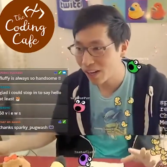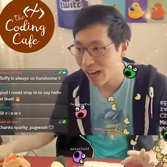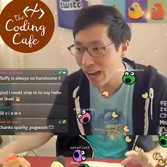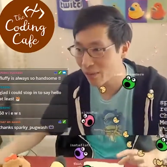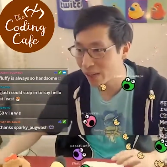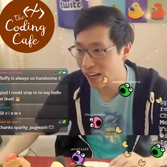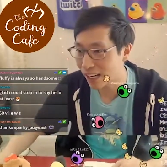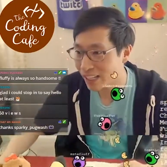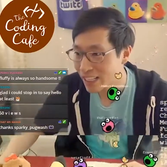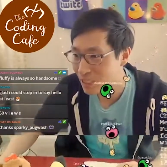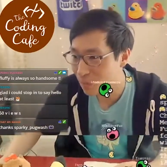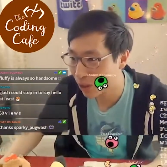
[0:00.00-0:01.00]
And we got
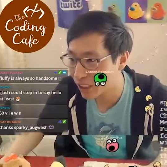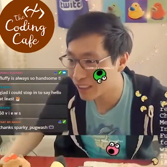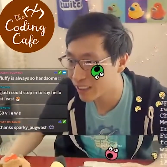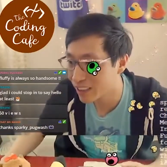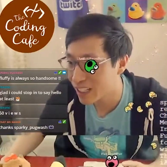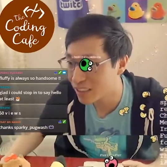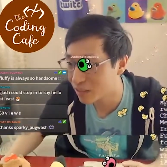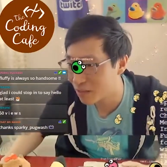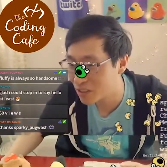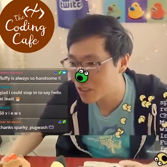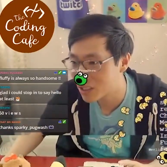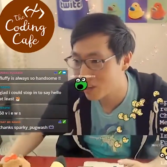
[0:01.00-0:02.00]
Sparky in the lead,
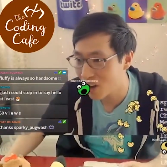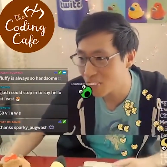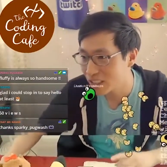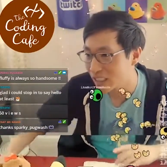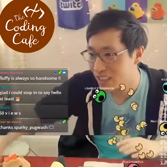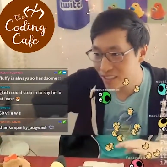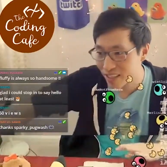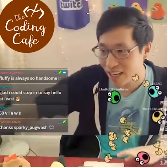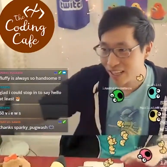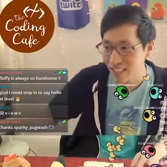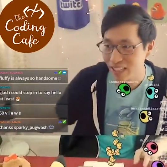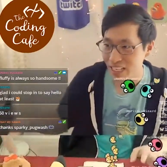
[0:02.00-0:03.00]
Reverend Saul in
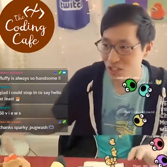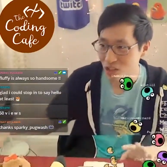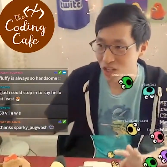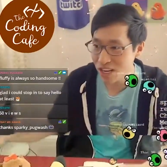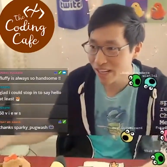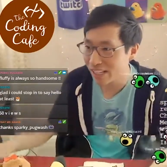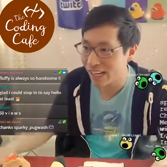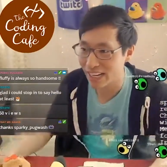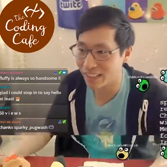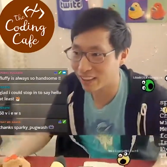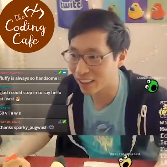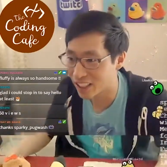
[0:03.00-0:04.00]
second, then Chia in
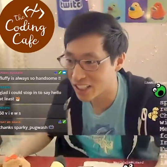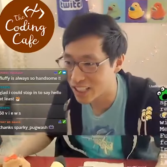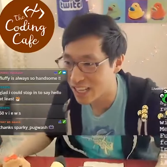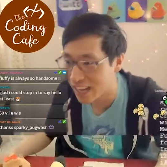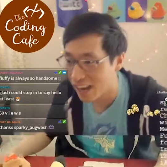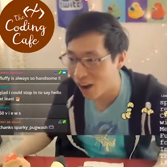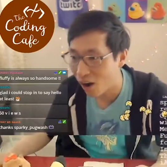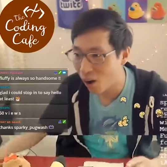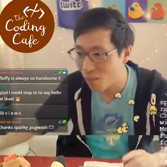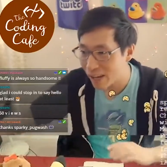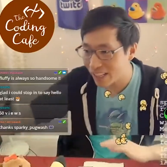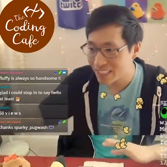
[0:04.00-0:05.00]
third. Oh
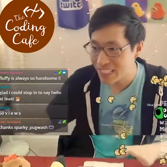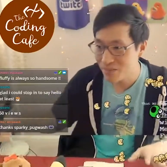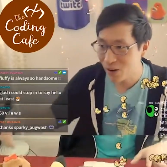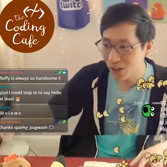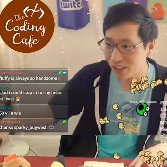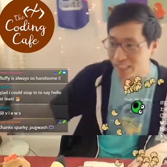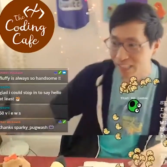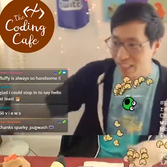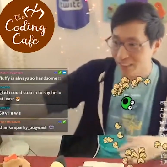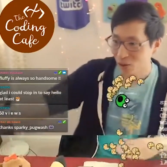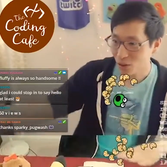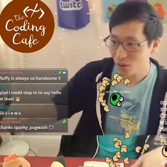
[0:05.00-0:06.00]
man, I see Merlin.
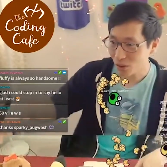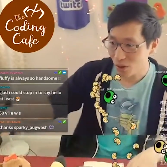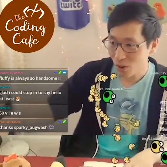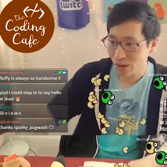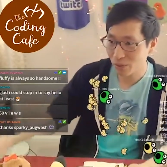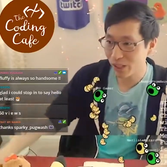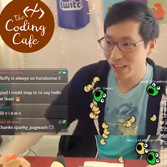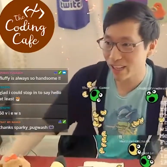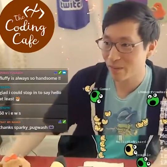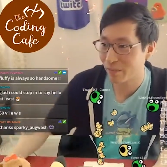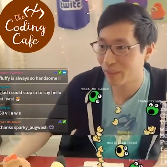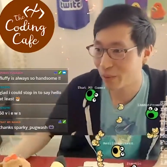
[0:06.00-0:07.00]
Go, go, go, go. And Ria,
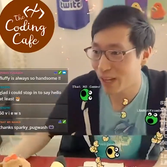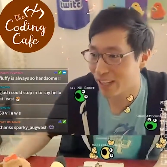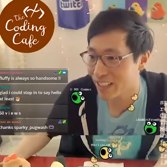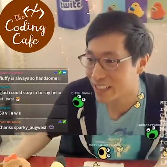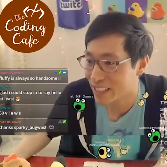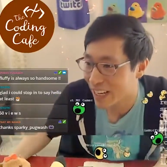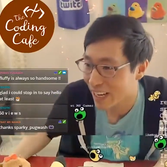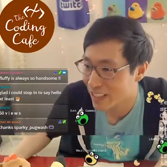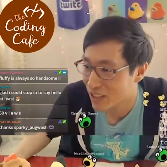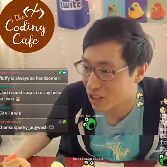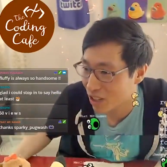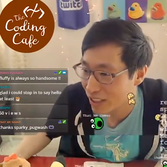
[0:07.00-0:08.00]
Ria is, is
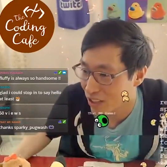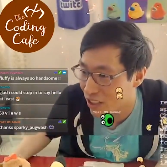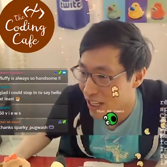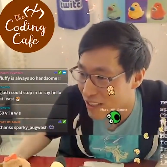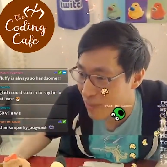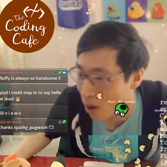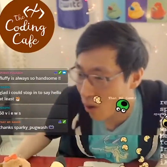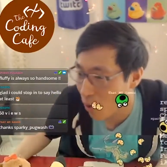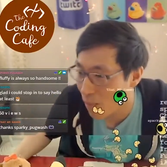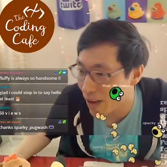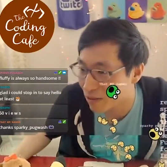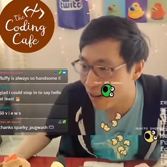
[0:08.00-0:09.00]
trying to chase up. Oh man,